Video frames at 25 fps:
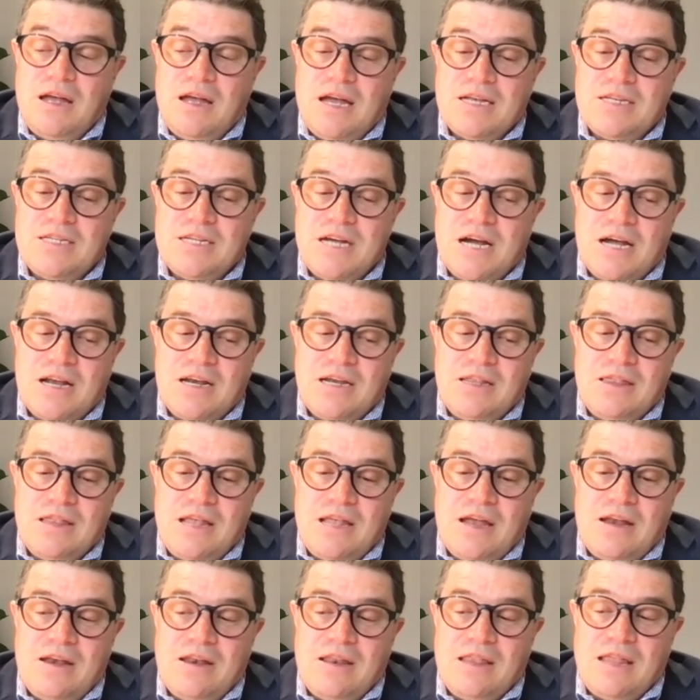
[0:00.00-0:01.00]
are done in
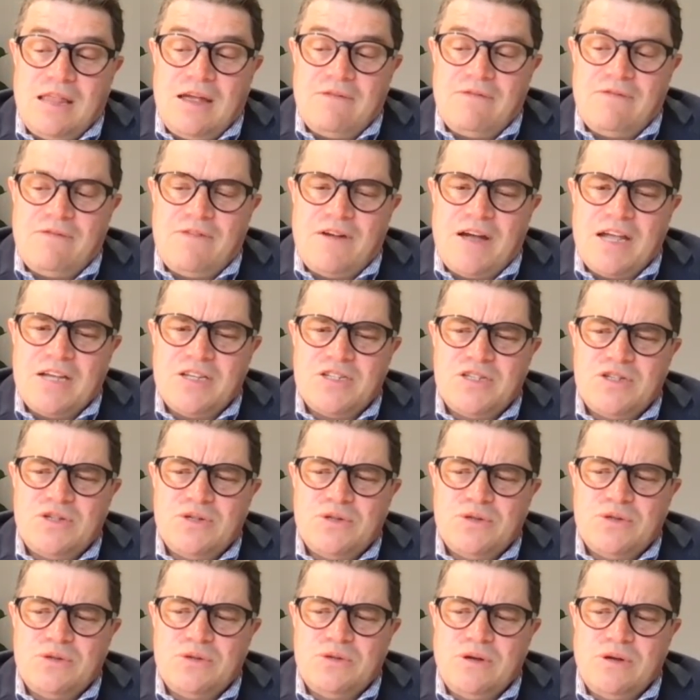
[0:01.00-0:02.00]
that phase
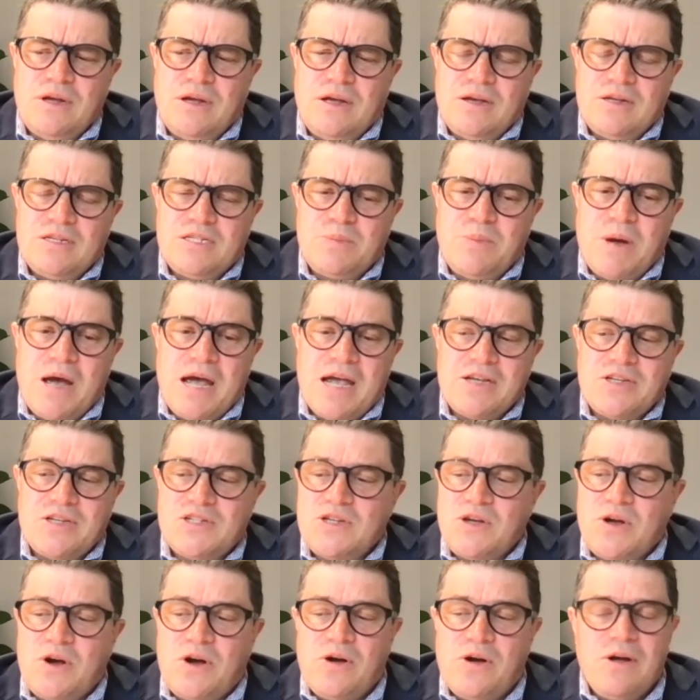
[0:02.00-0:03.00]
two space.
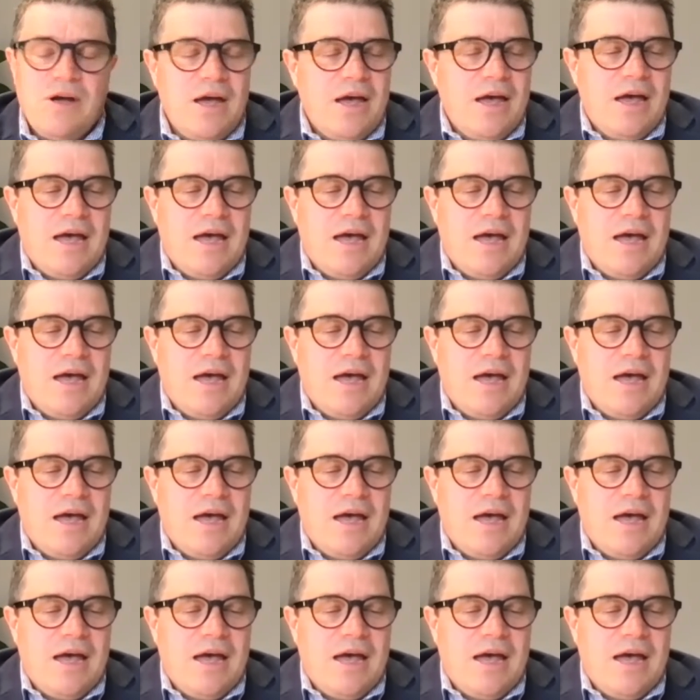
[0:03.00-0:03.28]
So